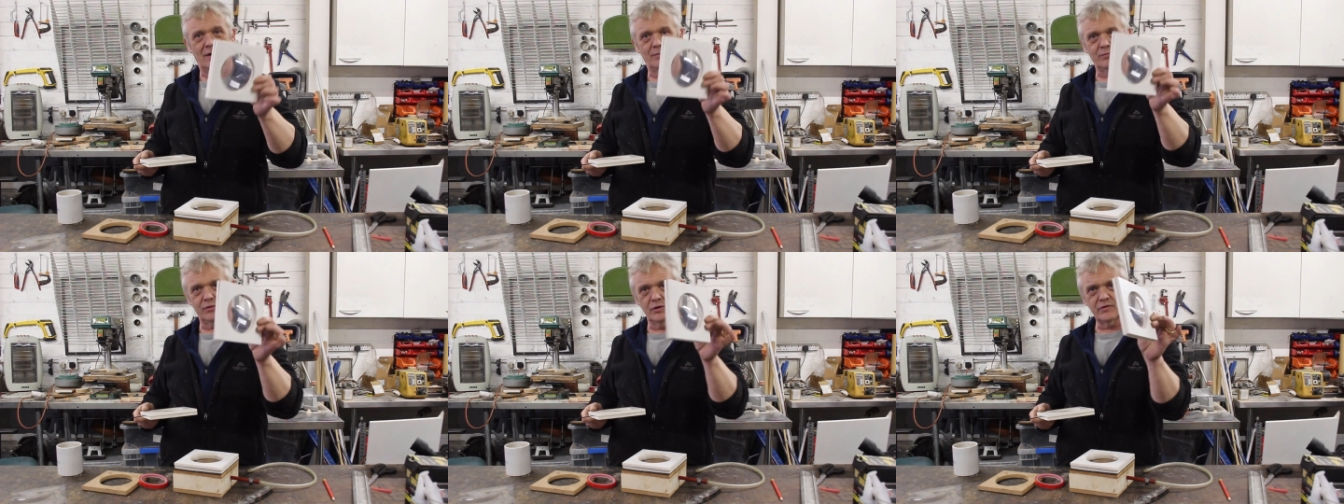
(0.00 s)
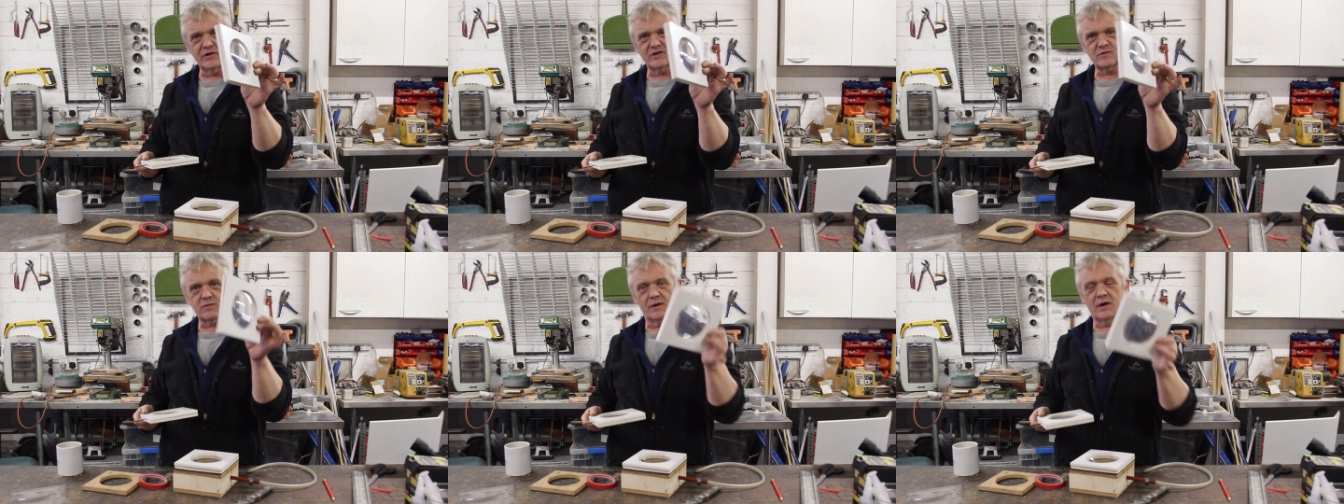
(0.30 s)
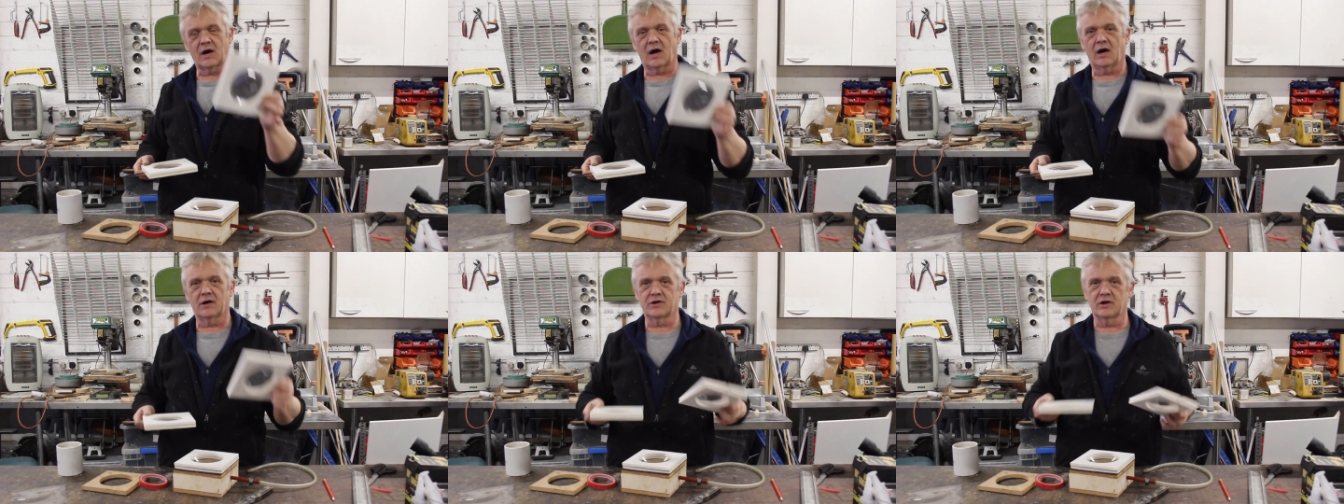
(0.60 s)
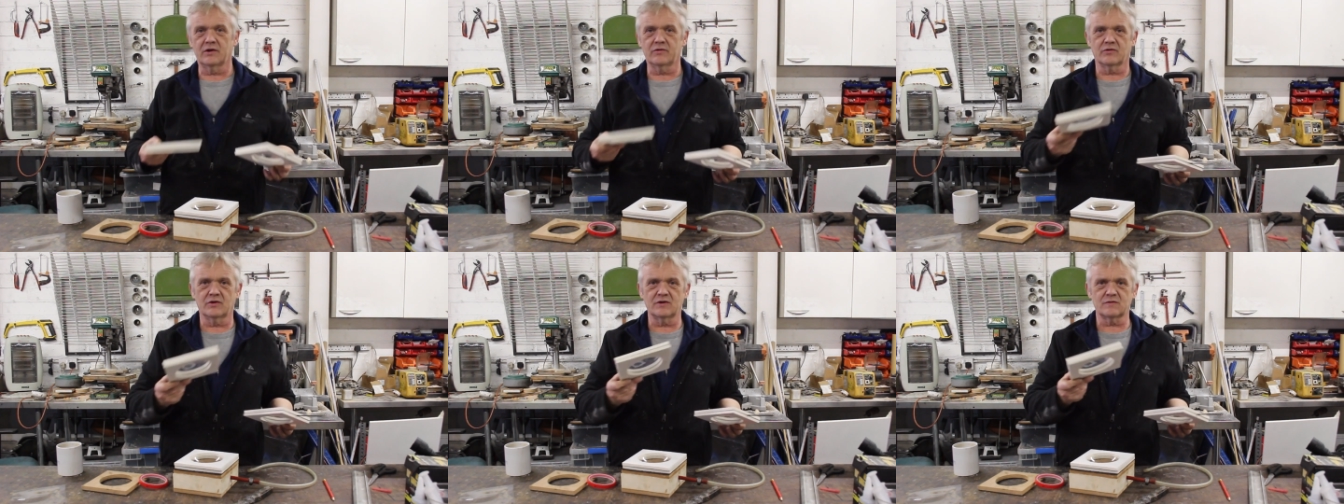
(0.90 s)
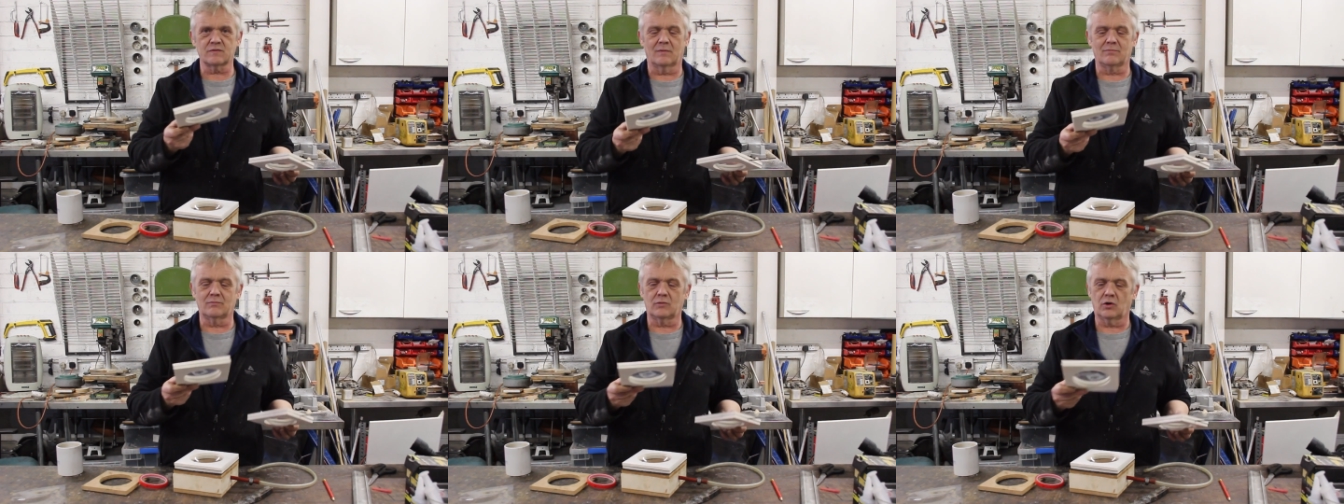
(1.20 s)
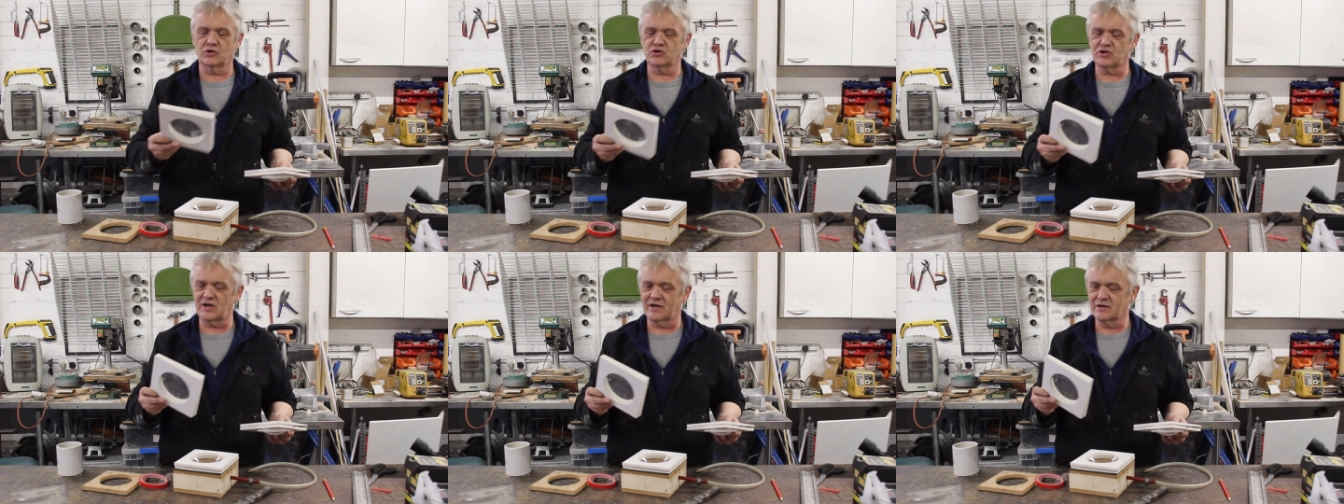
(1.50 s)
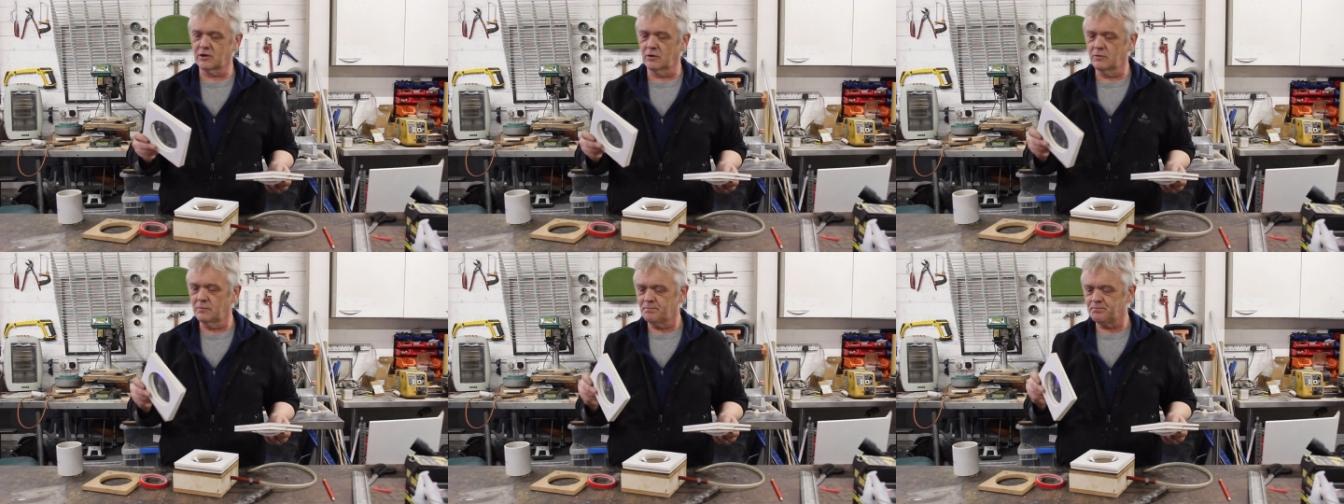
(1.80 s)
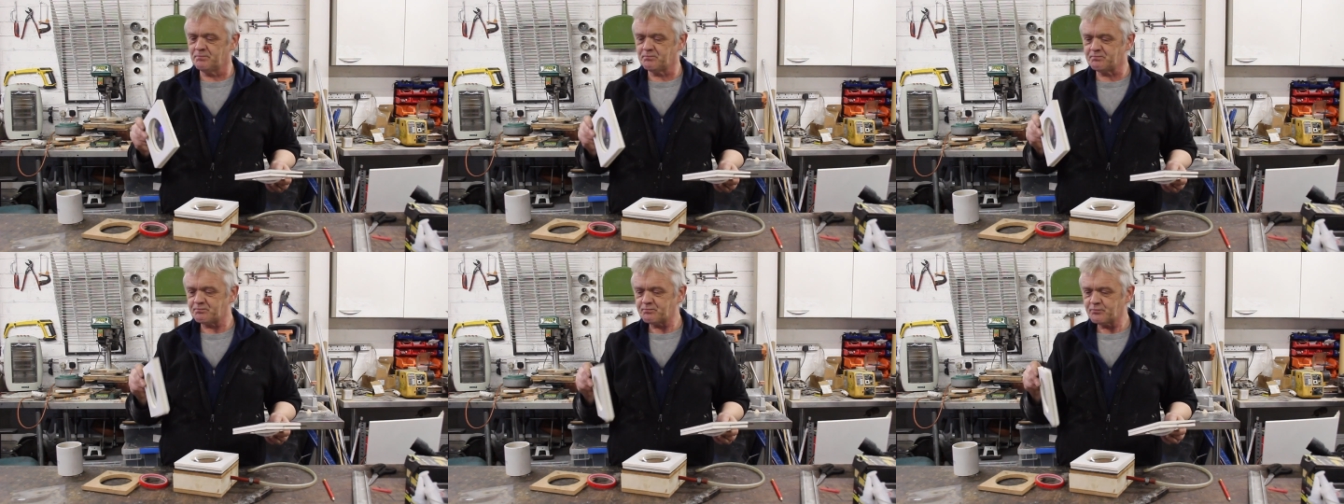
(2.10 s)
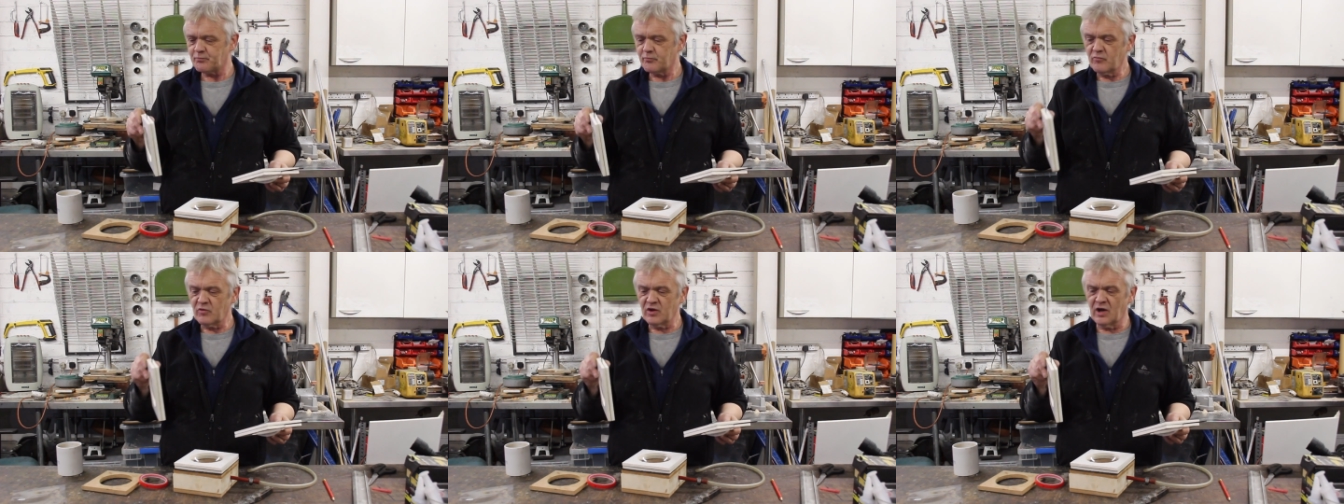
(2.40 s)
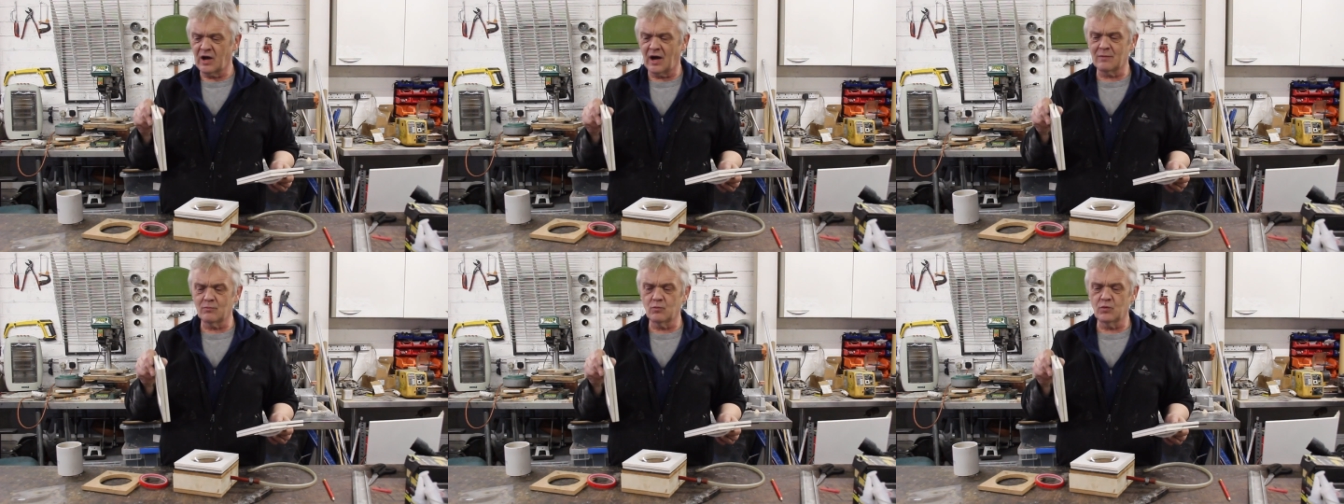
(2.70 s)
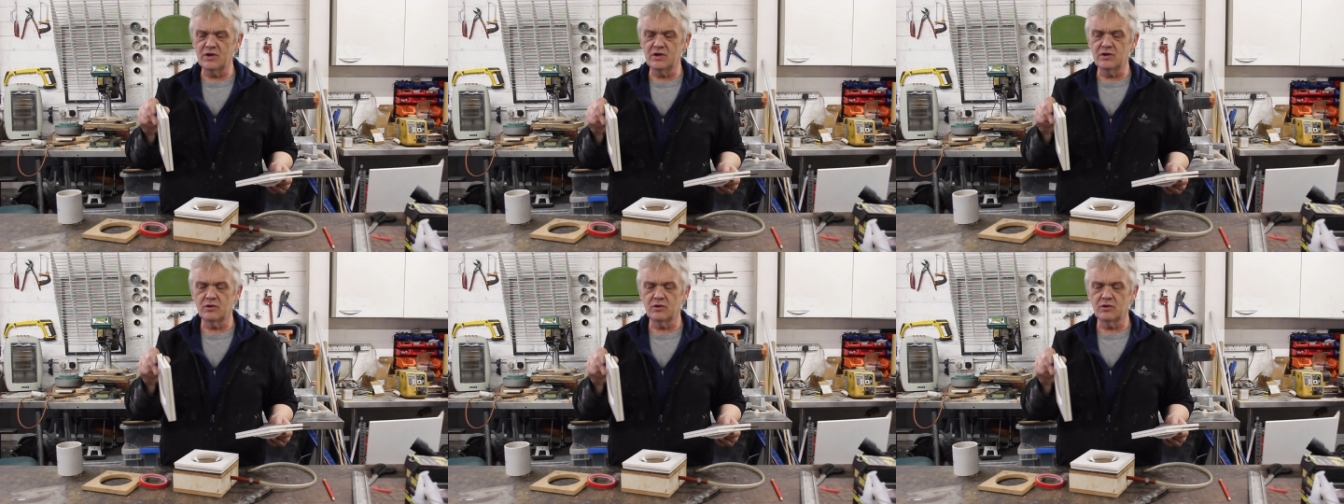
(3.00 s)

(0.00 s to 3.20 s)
I blew this one harder, this one more gentle and